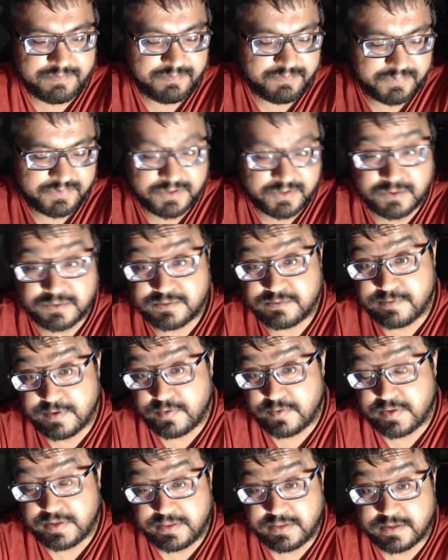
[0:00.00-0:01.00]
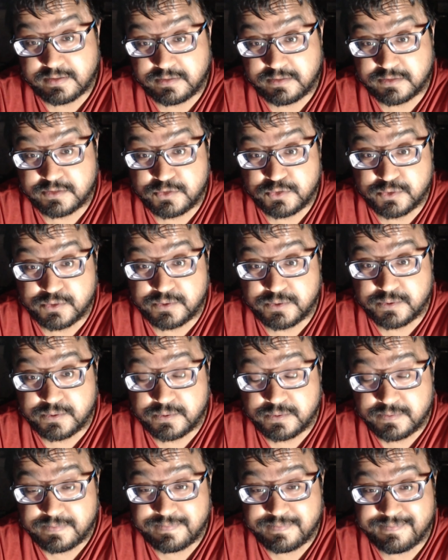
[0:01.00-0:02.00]
knows very little
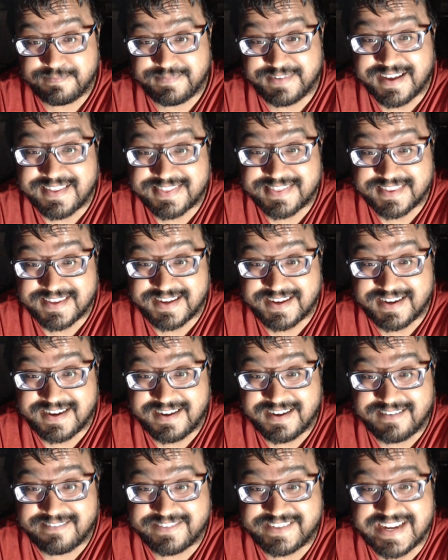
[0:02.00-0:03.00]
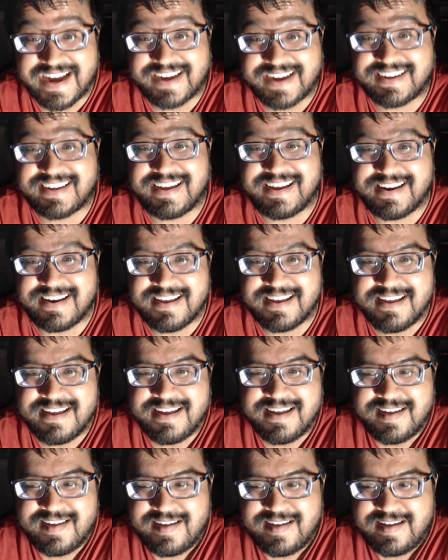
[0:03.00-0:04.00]
to nothing of Tekken,
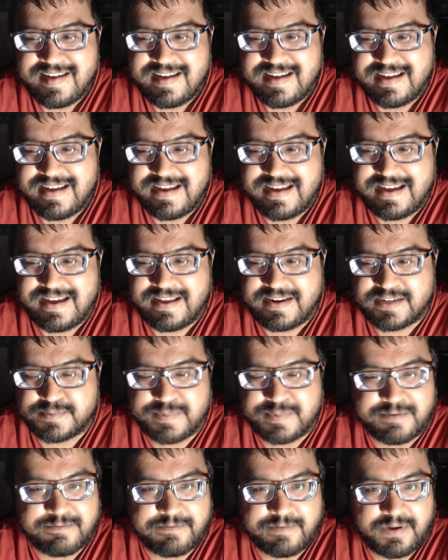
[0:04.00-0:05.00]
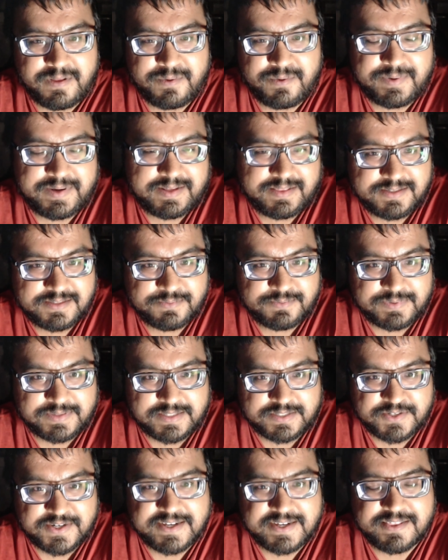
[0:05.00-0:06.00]
and has been following at least with
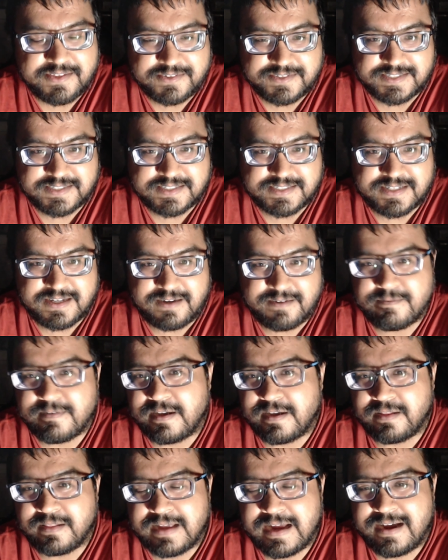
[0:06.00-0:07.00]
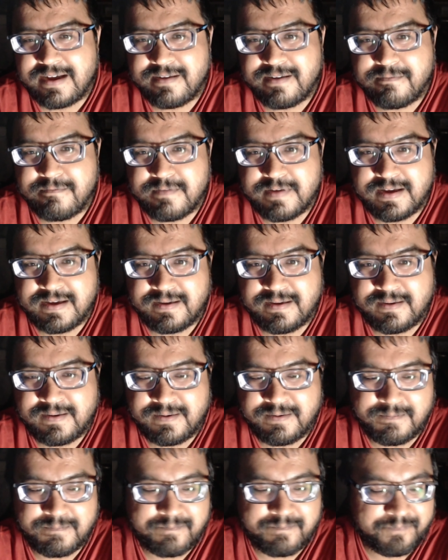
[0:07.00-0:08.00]
the trailers and stuff, I'll have
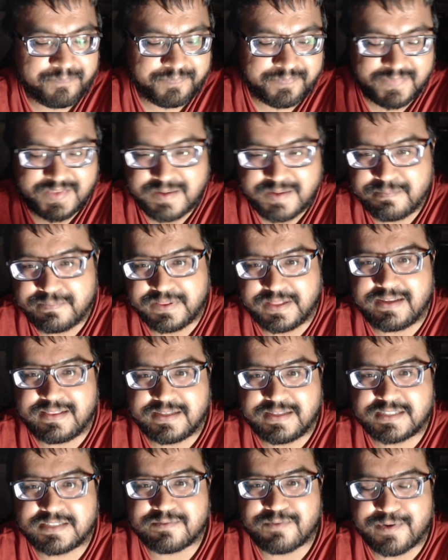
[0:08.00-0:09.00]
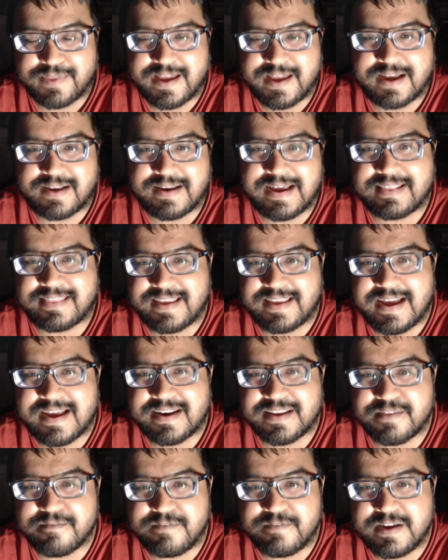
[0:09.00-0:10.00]
a playlist for that at the
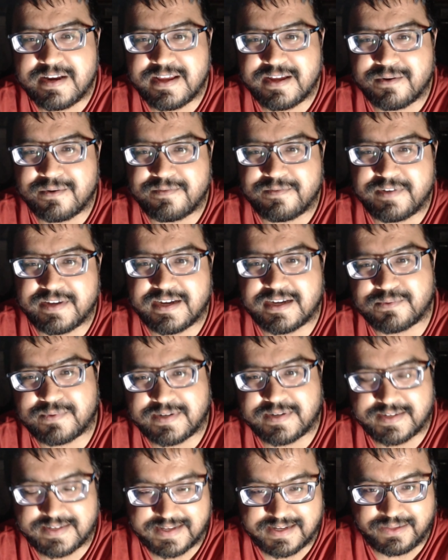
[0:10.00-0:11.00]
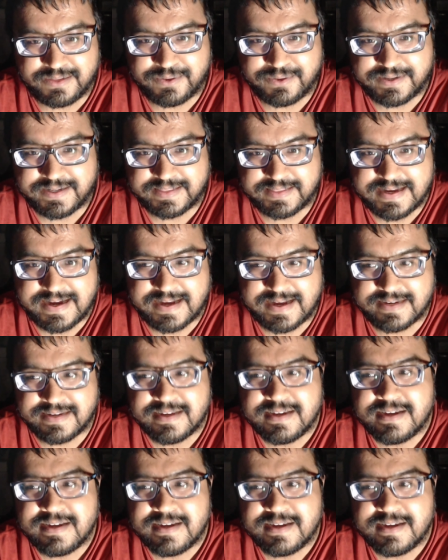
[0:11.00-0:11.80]
end of the video if you guys want to take a look at that.